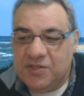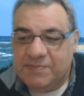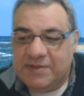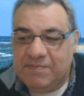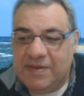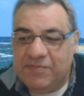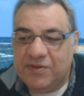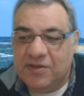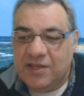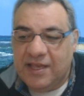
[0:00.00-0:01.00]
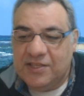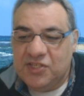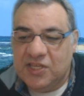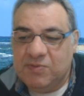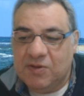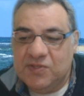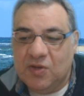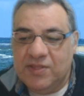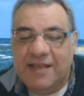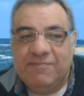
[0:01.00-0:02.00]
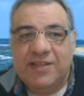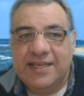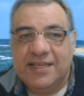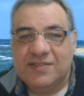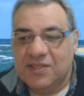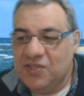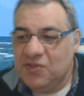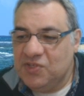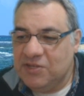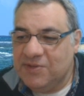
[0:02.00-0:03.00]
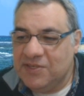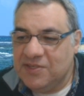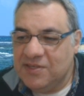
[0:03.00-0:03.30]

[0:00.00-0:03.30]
to become a member at chessworld.net. Play against other YouTubers.